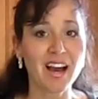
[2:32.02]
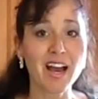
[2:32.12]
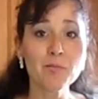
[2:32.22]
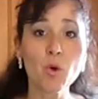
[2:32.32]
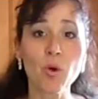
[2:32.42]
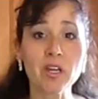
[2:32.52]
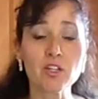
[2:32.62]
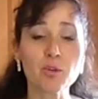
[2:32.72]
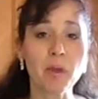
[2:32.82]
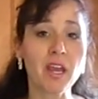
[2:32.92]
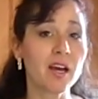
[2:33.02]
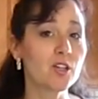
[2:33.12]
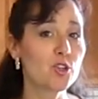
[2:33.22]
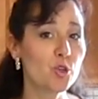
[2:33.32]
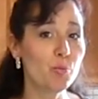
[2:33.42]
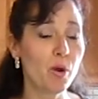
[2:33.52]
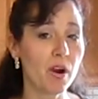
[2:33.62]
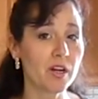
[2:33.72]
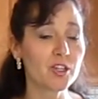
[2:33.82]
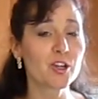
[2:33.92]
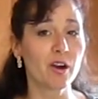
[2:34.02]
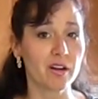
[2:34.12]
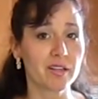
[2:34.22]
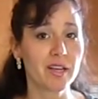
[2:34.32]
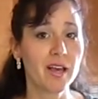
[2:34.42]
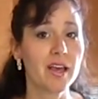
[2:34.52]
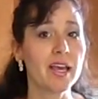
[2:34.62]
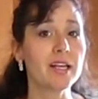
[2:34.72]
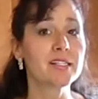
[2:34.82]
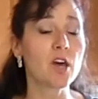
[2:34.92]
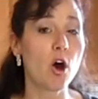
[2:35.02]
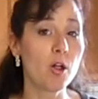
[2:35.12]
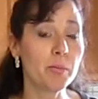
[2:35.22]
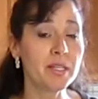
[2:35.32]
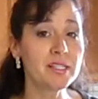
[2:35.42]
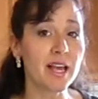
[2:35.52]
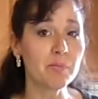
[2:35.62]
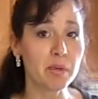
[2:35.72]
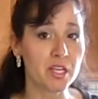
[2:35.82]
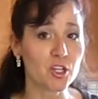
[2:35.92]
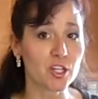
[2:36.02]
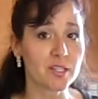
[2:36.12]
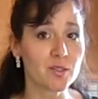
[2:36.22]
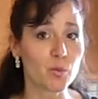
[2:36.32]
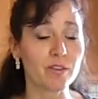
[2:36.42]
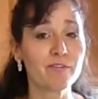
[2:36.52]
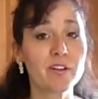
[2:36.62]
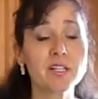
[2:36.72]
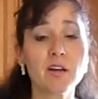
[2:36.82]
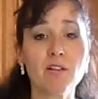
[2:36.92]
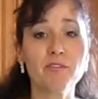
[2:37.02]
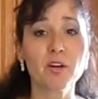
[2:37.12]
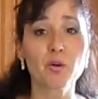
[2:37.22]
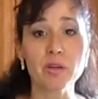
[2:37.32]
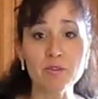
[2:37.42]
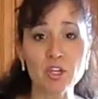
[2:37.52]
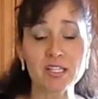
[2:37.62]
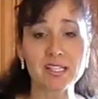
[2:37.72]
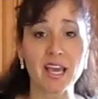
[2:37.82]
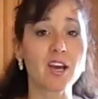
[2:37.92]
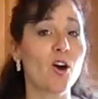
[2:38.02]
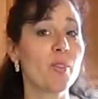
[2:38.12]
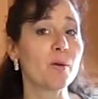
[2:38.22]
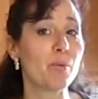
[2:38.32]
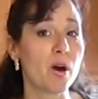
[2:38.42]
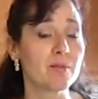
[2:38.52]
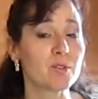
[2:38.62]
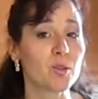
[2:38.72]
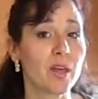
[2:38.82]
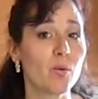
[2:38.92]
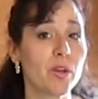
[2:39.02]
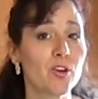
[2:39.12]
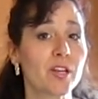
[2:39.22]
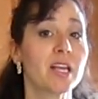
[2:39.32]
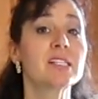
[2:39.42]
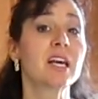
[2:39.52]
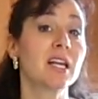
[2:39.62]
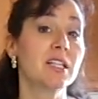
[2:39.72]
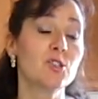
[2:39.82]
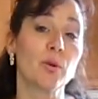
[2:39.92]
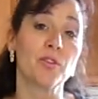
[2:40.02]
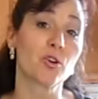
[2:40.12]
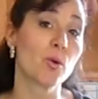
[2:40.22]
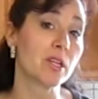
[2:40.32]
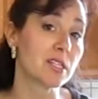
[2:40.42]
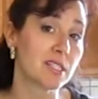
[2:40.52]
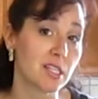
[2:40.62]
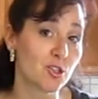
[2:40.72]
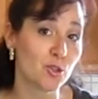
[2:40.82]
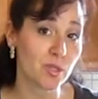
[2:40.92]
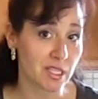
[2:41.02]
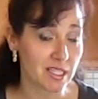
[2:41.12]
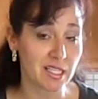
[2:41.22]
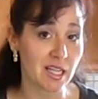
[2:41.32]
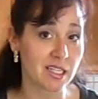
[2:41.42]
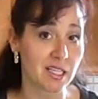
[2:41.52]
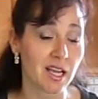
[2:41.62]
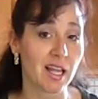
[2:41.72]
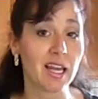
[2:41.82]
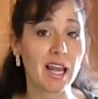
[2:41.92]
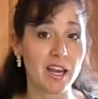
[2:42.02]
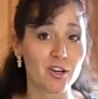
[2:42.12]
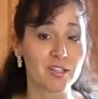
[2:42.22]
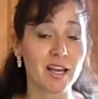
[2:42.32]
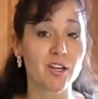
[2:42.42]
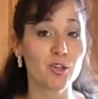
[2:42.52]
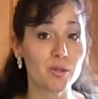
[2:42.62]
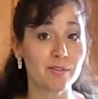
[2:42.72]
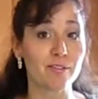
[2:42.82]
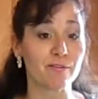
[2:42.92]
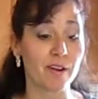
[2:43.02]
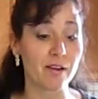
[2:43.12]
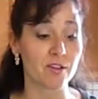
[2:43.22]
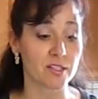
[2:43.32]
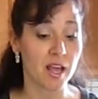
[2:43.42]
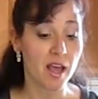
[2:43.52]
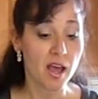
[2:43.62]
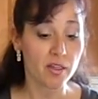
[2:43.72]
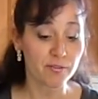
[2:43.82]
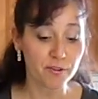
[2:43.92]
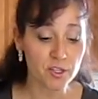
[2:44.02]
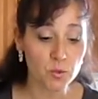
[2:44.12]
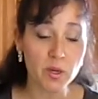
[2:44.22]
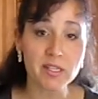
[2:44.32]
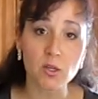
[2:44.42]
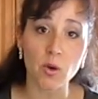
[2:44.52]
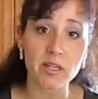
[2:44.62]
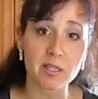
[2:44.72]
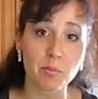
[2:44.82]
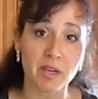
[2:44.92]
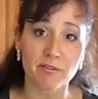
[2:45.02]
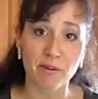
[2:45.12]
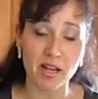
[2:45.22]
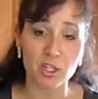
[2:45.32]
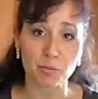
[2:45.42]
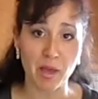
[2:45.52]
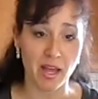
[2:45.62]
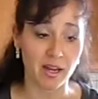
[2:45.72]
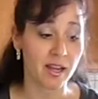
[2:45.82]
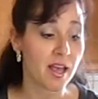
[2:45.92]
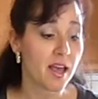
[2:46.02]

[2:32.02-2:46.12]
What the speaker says: I'm going to make a 2-part tart. It's almonds and peaches with Philadelphia cream cheesecake on the bottom, so that when your guests cut into it, they're going to see 2 distinct layers and 2 different flavors. The first one is going to be a frangipane.